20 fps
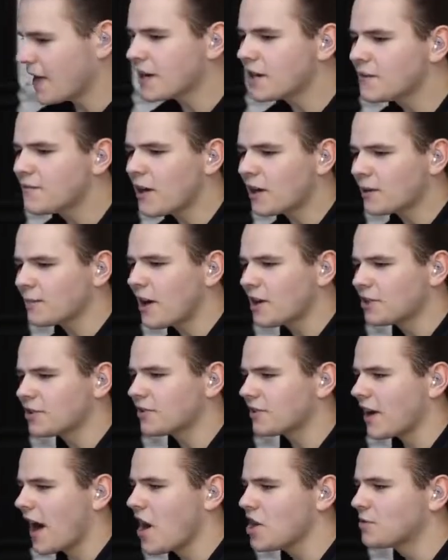Thank you very much,
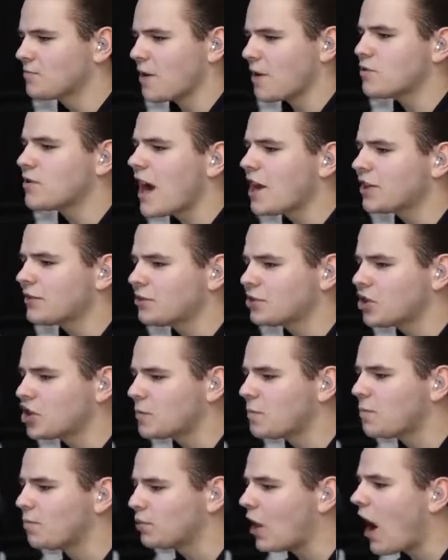you guys, but you guys were
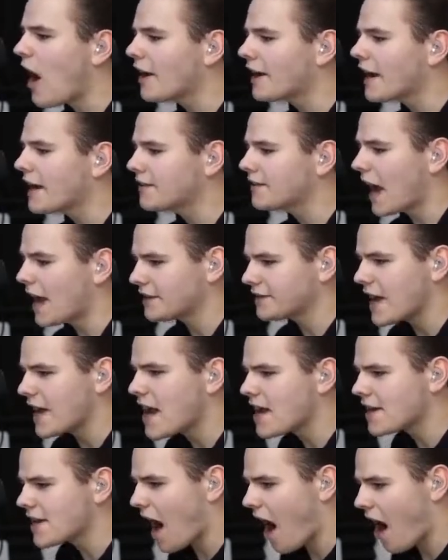just blocking that
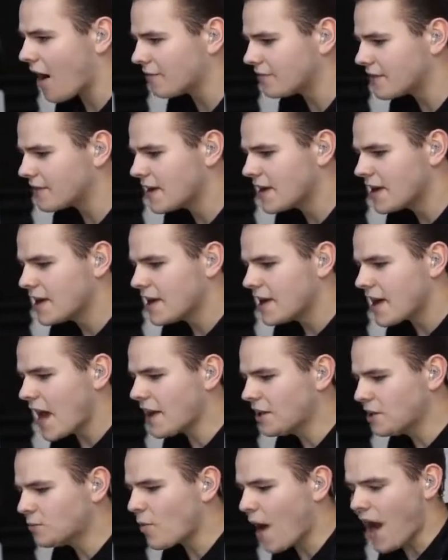takeoff.
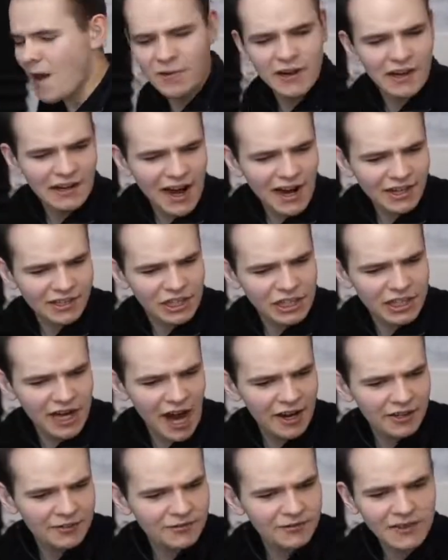Anyway, we are actually
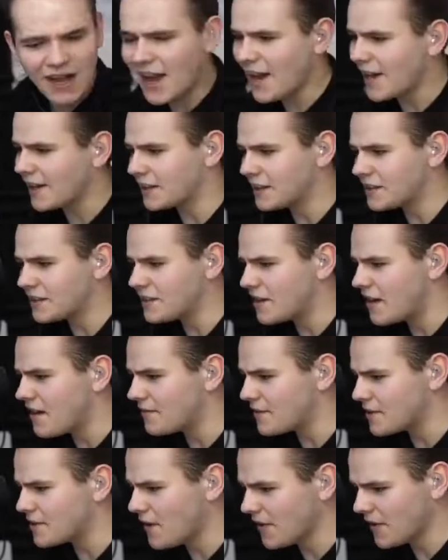kind of flying and
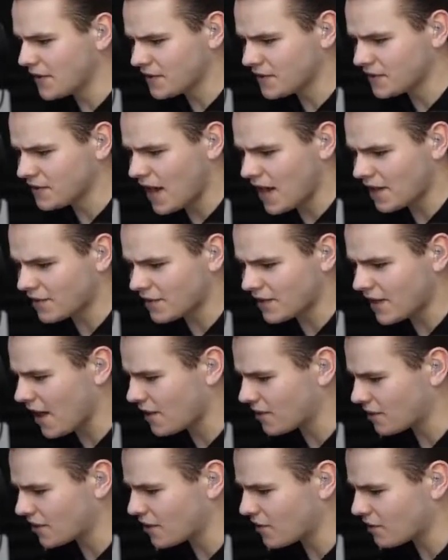stuff. You know, this is actually
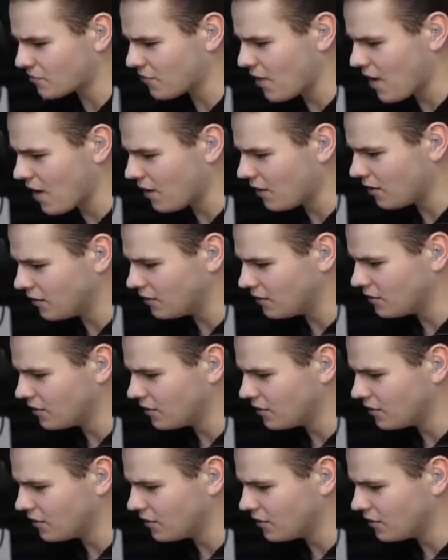kind of going well.